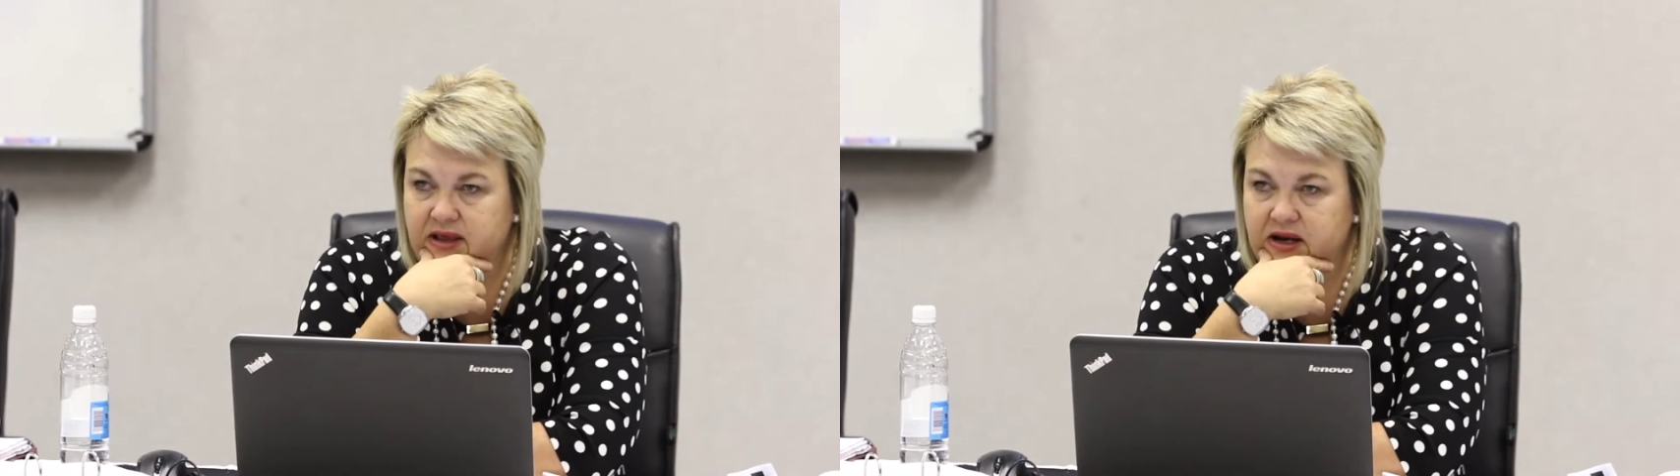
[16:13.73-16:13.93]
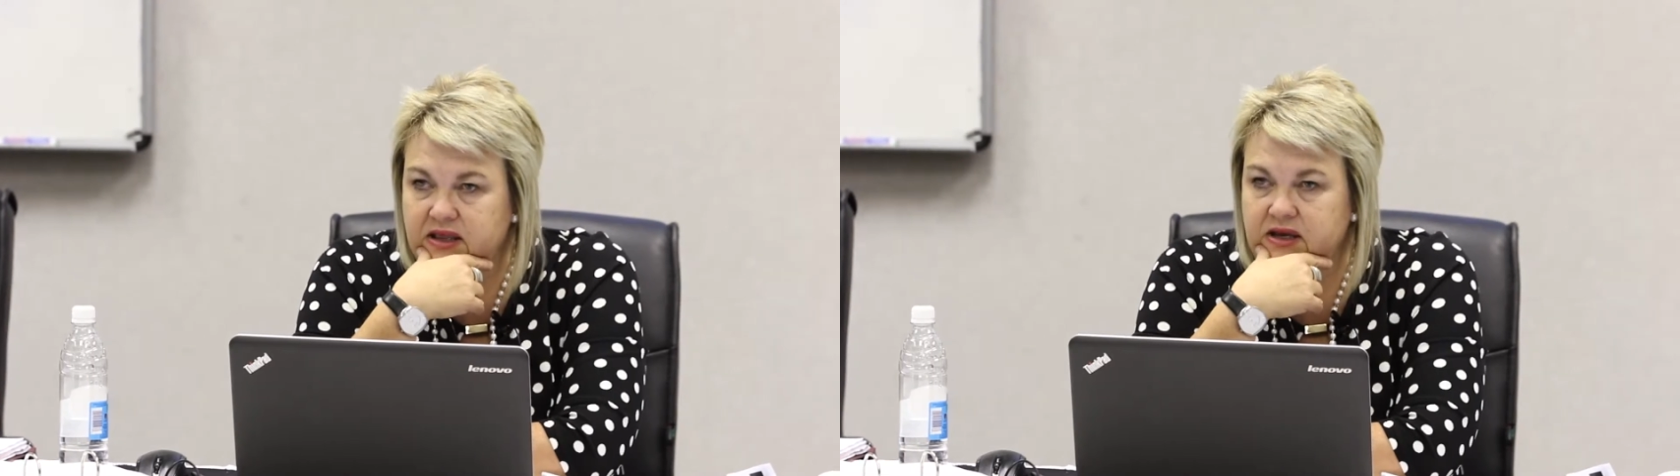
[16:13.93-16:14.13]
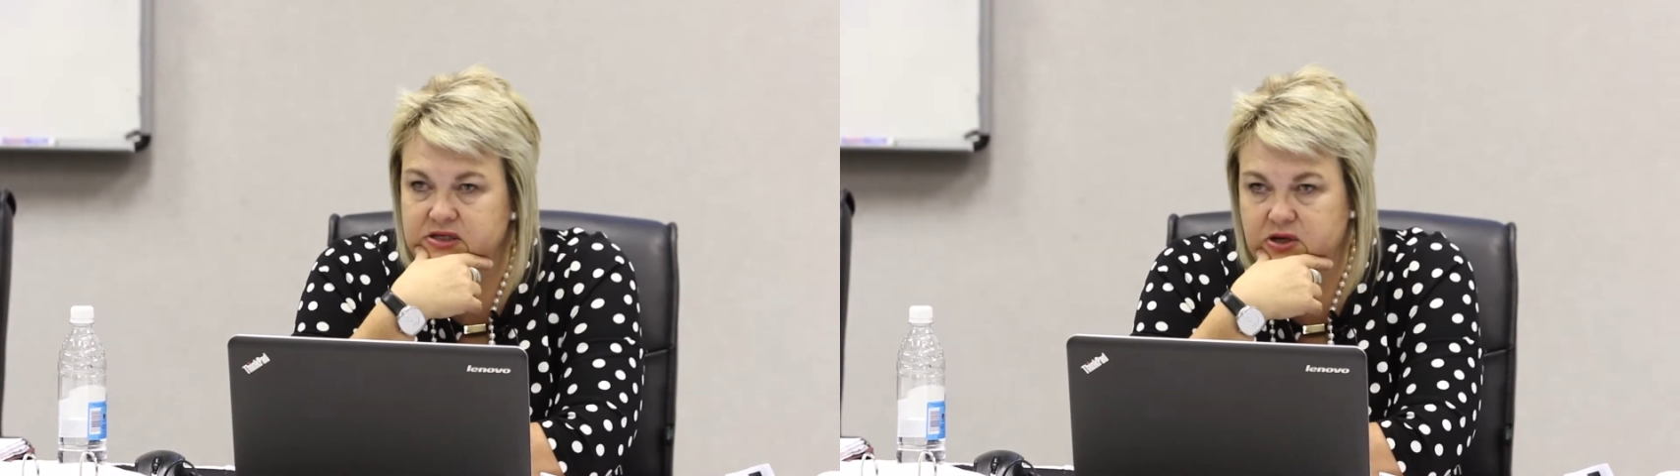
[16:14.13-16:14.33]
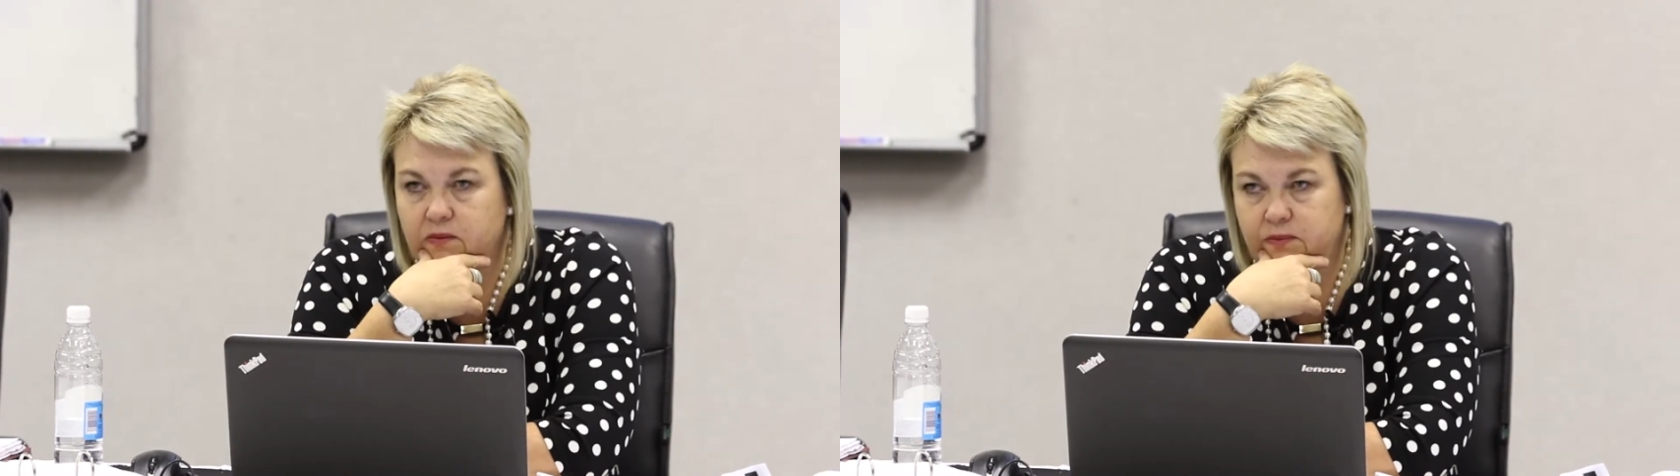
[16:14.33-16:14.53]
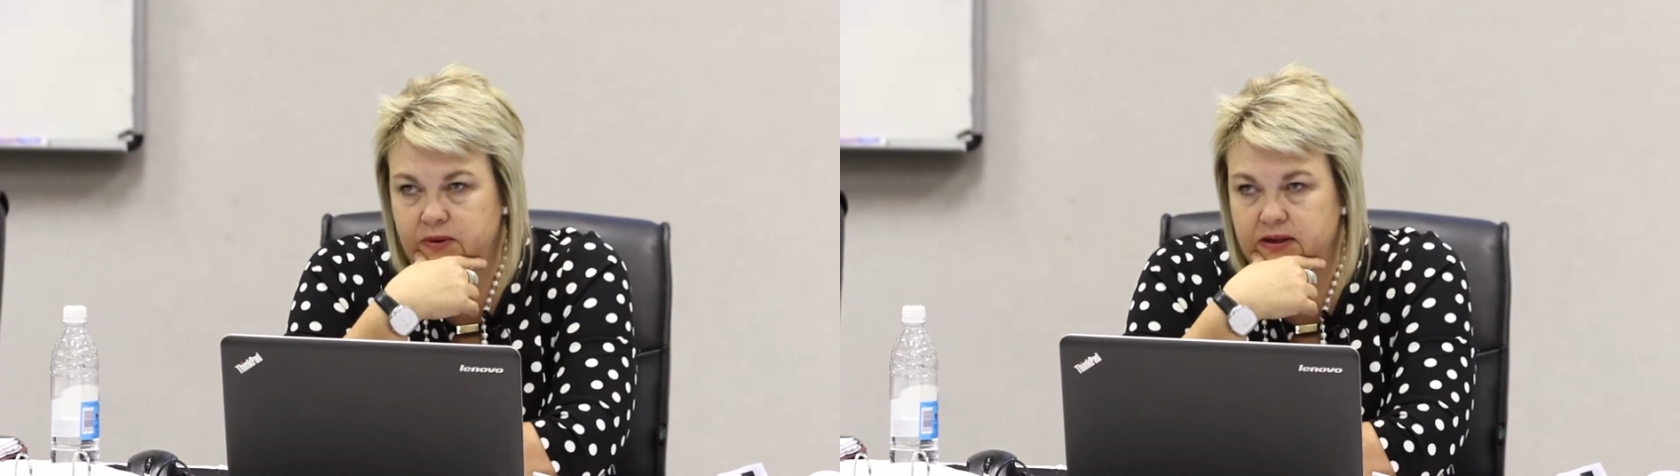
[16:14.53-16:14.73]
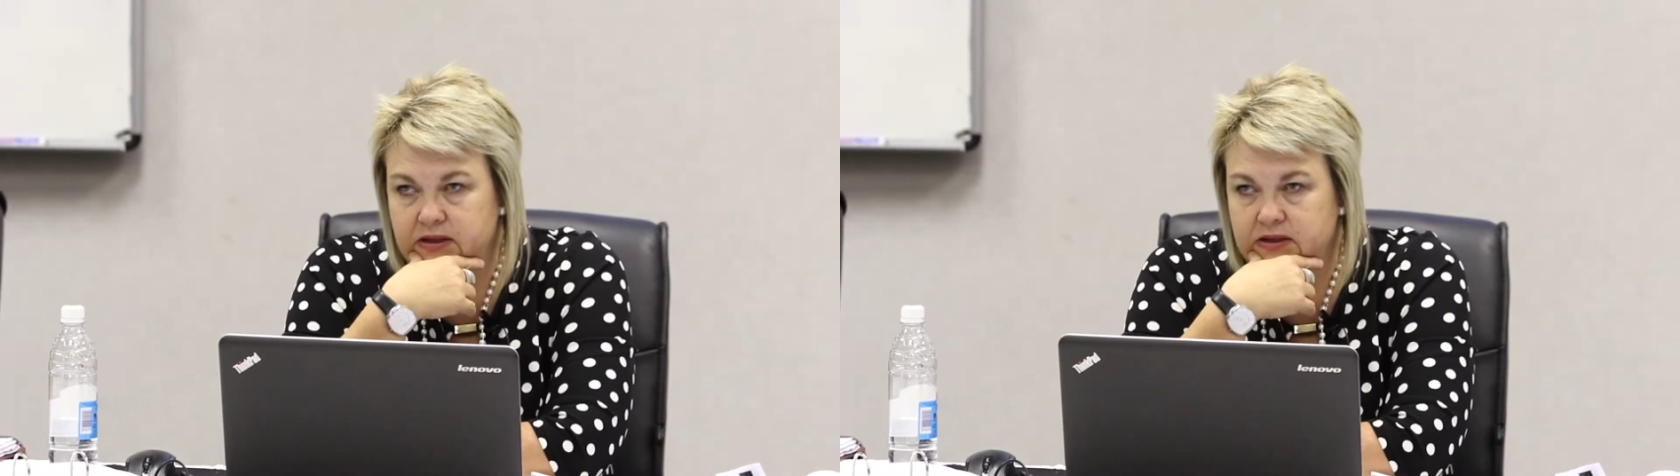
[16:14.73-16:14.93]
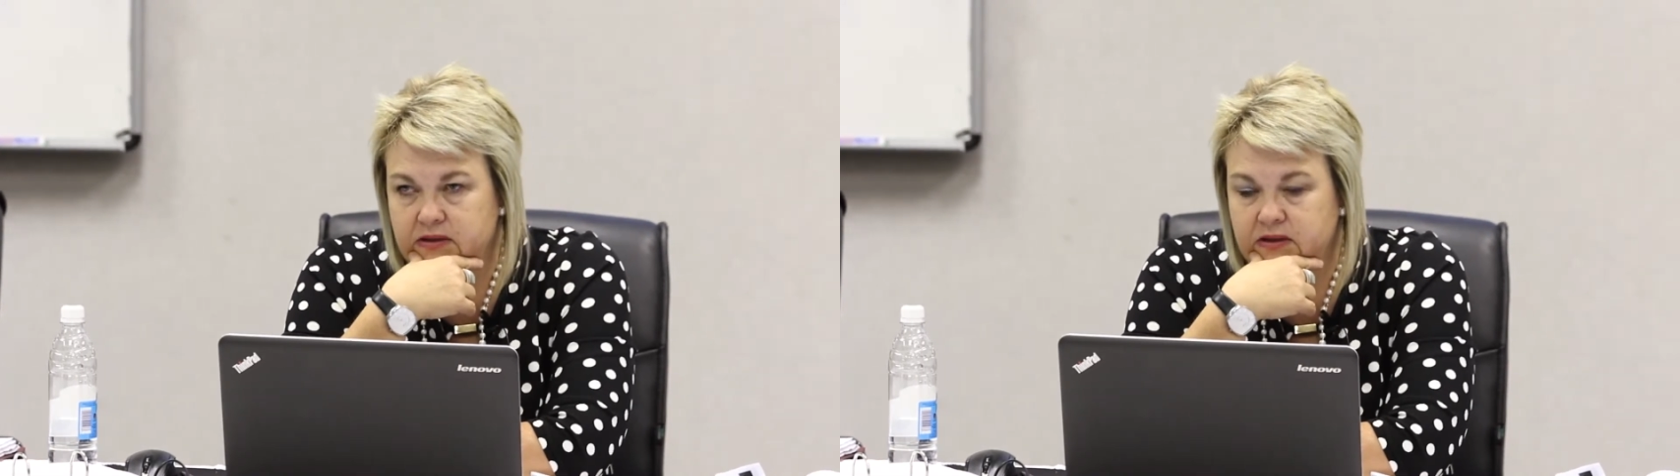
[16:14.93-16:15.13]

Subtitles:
that it is complete.